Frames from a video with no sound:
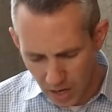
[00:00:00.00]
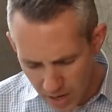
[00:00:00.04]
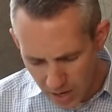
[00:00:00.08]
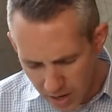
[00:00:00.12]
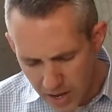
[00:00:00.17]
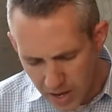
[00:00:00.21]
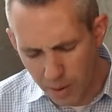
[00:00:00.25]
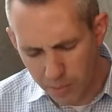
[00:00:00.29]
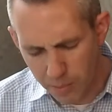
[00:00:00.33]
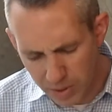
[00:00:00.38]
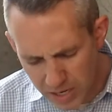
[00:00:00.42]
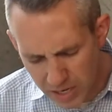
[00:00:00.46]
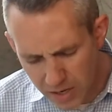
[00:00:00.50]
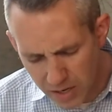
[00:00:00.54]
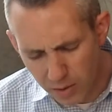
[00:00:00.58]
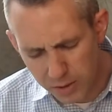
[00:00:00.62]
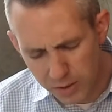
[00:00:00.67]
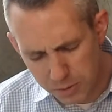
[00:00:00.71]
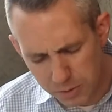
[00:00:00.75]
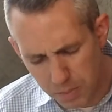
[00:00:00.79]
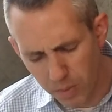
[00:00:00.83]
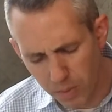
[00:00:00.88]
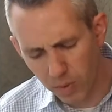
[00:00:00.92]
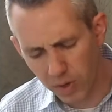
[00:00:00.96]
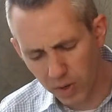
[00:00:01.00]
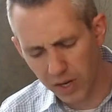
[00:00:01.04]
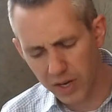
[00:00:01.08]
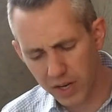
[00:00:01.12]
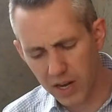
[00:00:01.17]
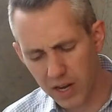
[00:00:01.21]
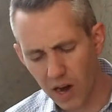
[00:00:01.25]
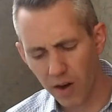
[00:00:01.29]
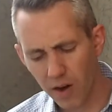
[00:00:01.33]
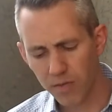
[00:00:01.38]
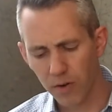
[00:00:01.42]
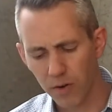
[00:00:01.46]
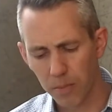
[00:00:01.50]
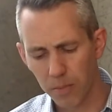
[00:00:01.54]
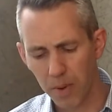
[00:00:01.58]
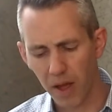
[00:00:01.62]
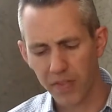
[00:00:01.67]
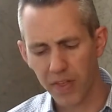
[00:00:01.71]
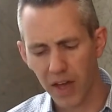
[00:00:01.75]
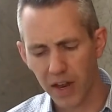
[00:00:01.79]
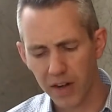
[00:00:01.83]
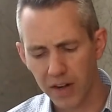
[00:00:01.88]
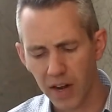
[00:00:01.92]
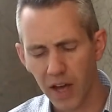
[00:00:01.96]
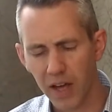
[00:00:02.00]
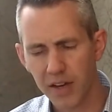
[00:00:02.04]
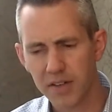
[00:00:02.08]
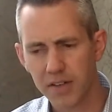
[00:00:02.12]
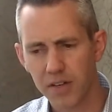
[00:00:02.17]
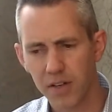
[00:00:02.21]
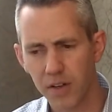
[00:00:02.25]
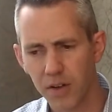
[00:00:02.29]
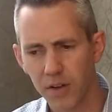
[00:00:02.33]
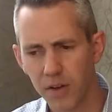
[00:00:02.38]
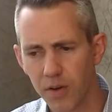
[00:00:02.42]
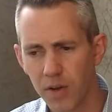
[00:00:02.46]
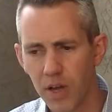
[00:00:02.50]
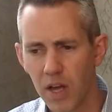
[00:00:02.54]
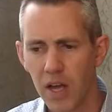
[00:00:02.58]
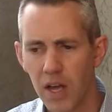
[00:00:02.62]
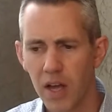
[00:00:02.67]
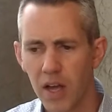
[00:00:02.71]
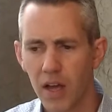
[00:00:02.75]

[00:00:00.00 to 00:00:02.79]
And we need to always be really careful about that, not to,